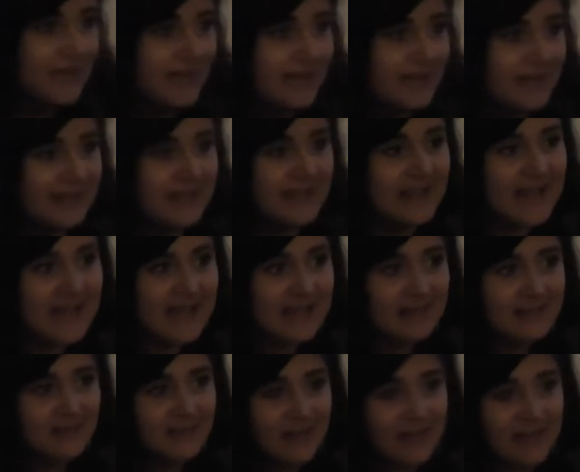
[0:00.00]
And
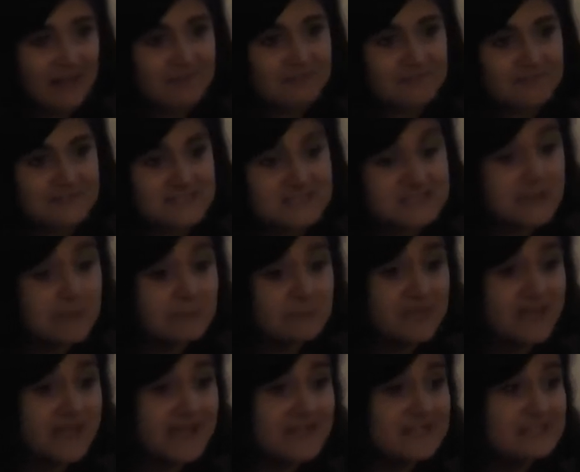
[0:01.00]
then, after some
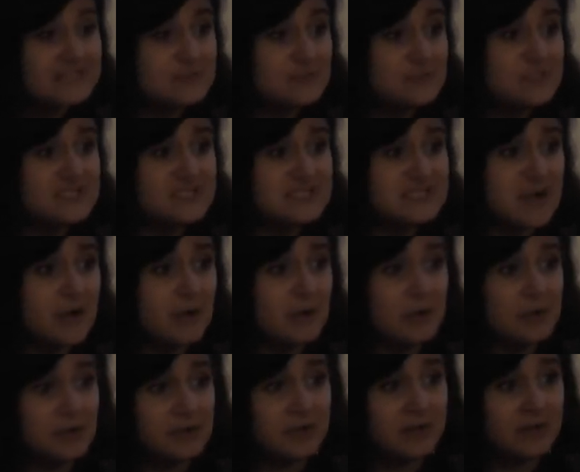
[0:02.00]
days, we saw,
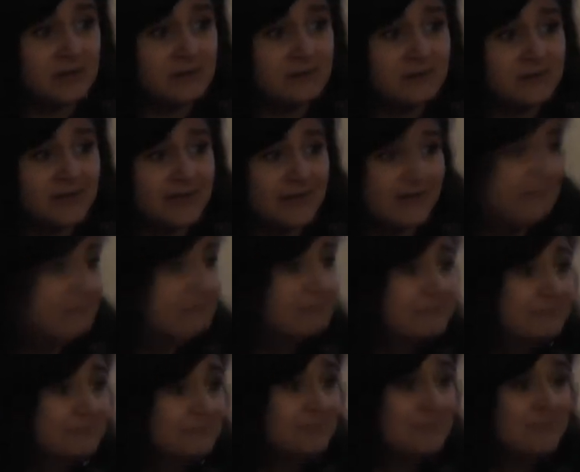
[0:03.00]

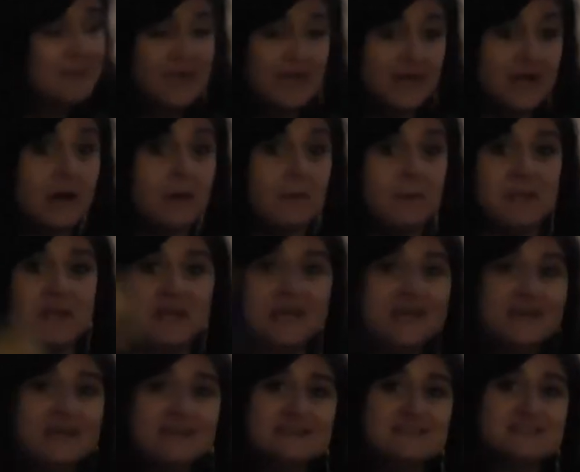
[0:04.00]

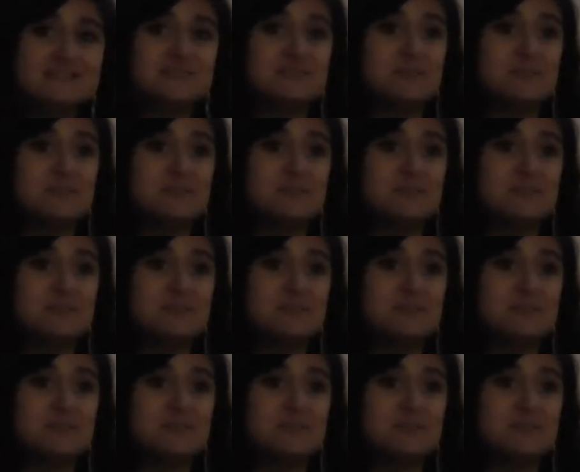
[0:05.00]
Khamenei is